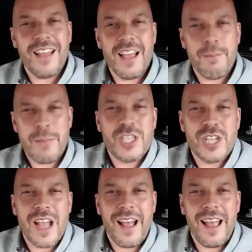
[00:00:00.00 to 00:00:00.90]
A big
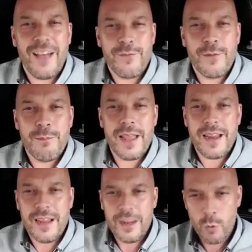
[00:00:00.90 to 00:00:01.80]
shout out from
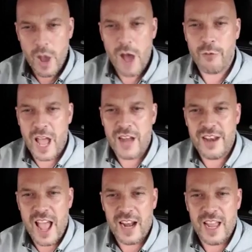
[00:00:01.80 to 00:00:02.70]
me. Well done,
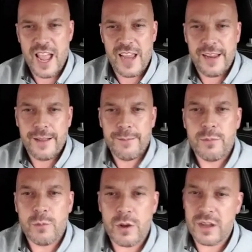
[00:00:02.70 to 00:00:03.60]
Natalie.
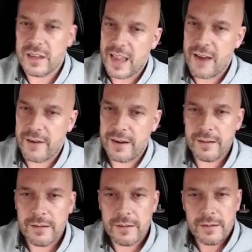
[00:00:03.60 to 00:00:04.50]
Well done, Karen.
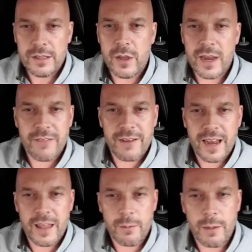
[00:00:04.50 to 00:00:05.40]
You ain't having
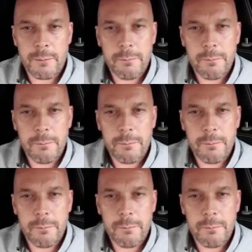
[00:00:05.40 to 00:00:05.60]
another one.